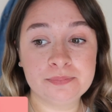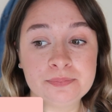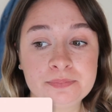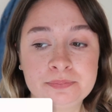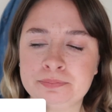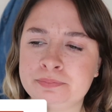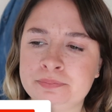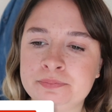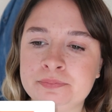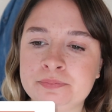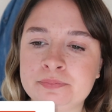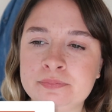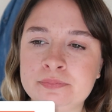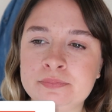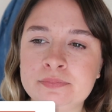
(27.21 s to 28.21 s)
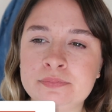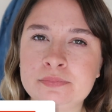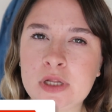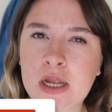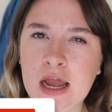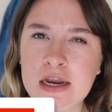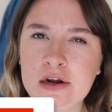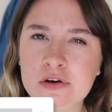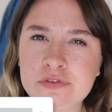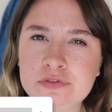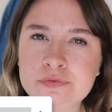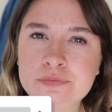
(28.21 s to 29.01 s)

Kind of.